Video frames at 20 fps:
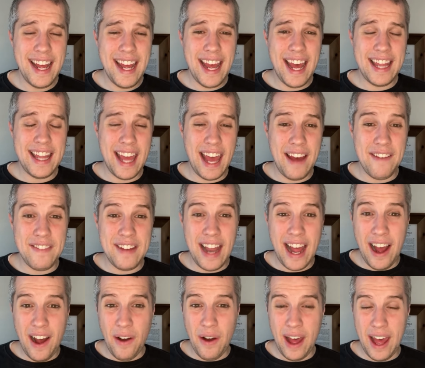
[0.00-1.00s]
And they have
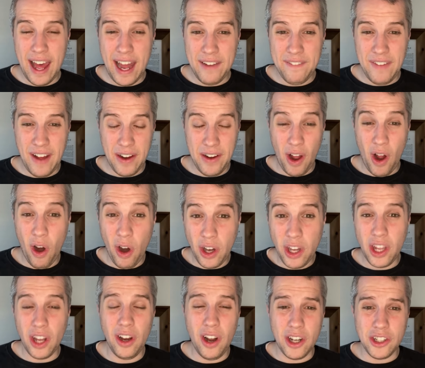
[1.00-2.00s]
now had found
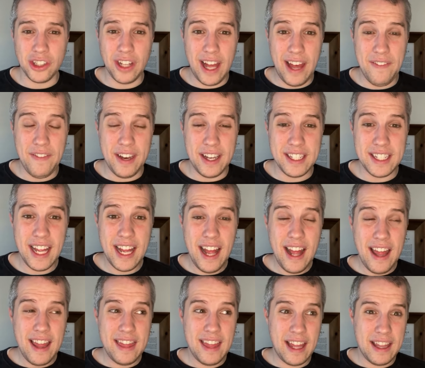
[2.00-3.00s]
archaeological evidence
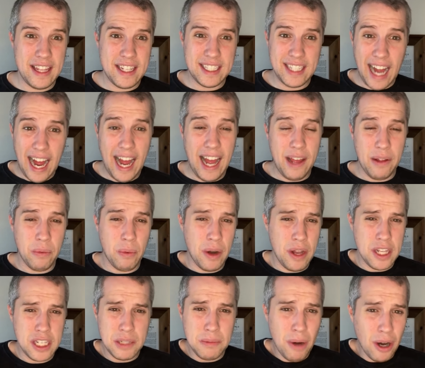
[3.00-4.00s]
that this guy, one of
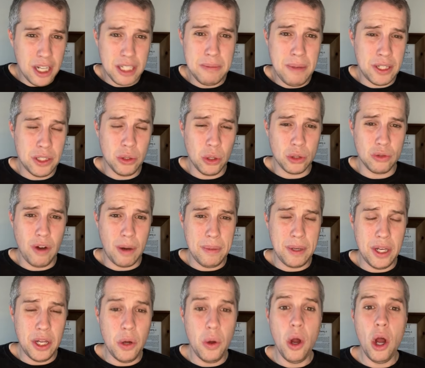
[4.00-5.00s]
the smartest men George Romney
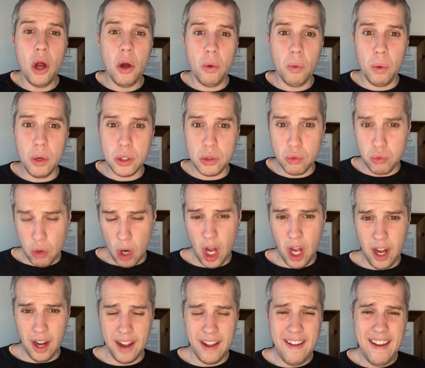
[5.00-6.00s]
knew, was
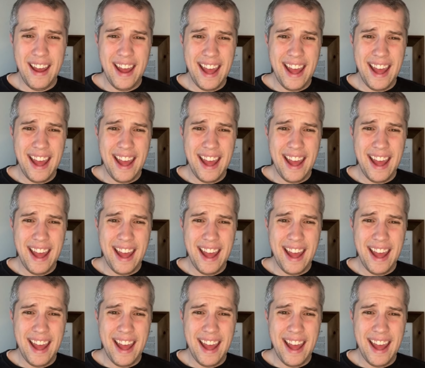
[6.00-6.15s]
wrong.